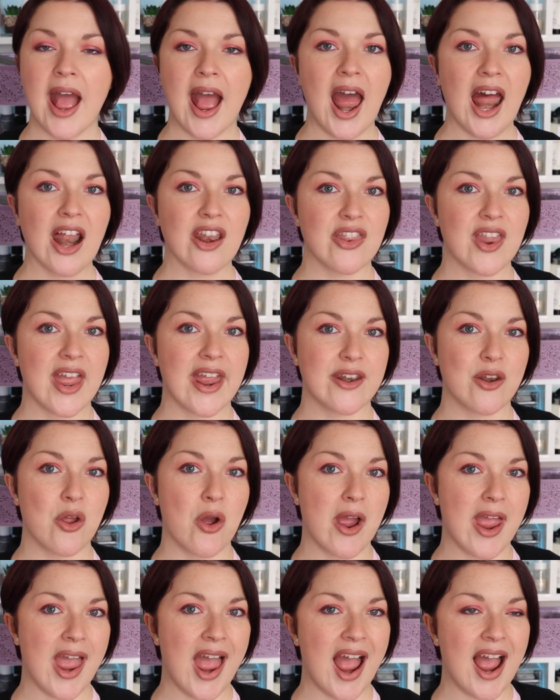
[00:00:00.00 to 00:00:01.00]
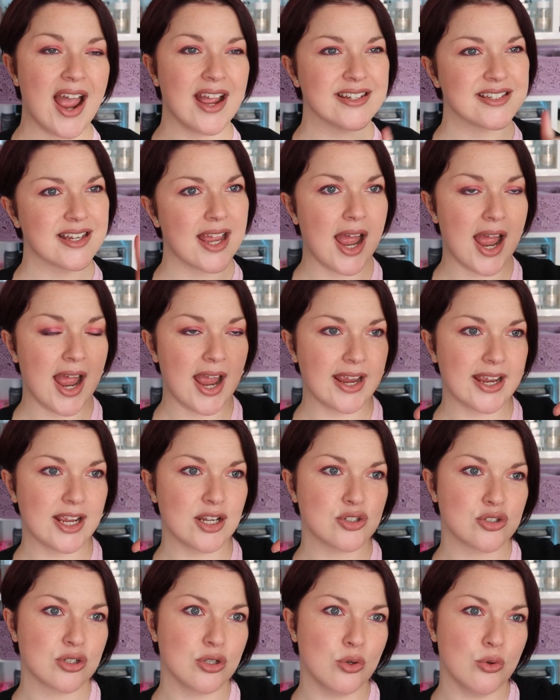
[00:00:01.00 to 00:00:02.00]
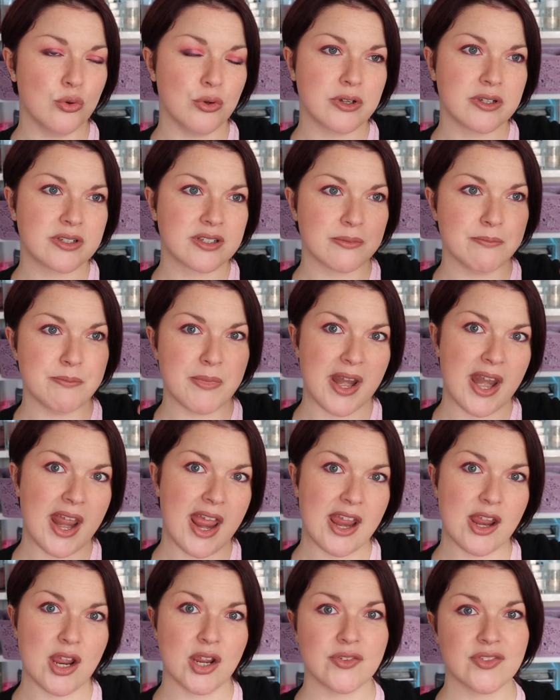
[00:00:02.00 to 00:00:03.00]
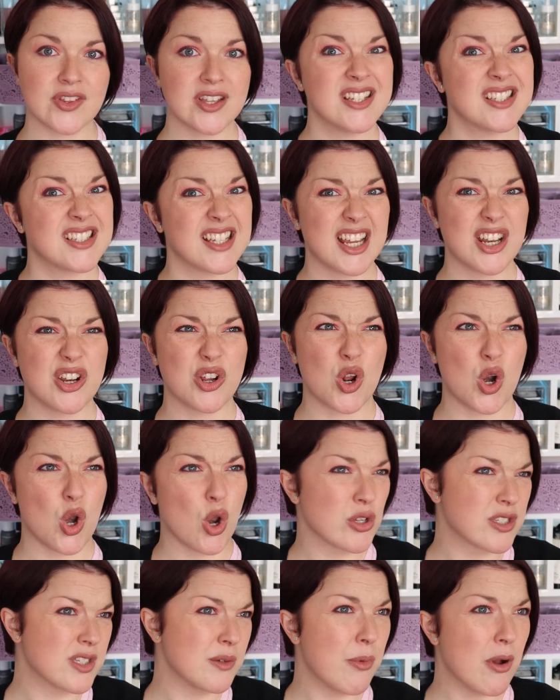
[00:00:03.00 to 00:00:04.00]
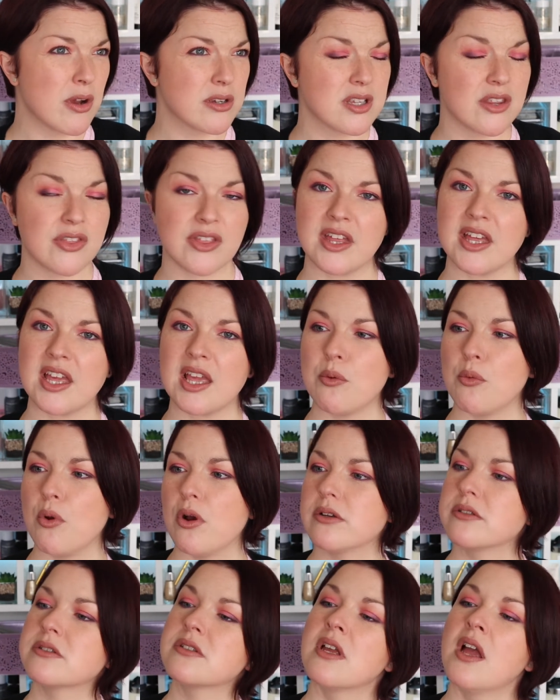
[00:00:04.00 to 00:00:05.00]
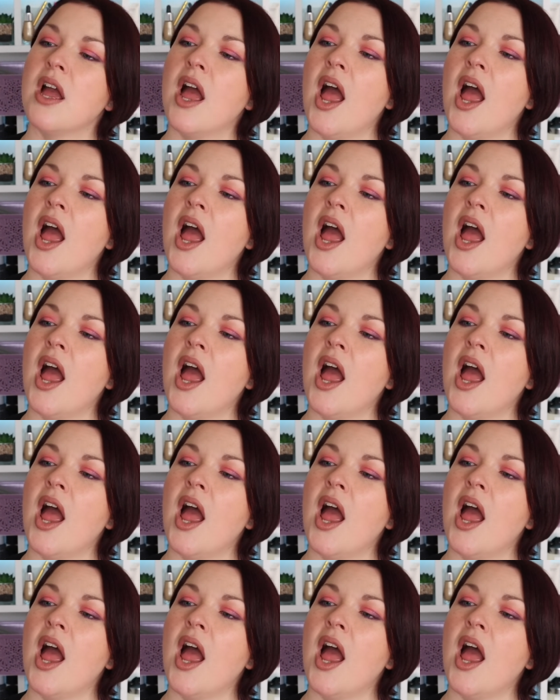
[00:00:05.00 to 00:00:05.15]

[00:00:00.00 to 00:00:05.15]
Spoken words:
And then I had a deluxe mini of this in a Glossybox, I think it was.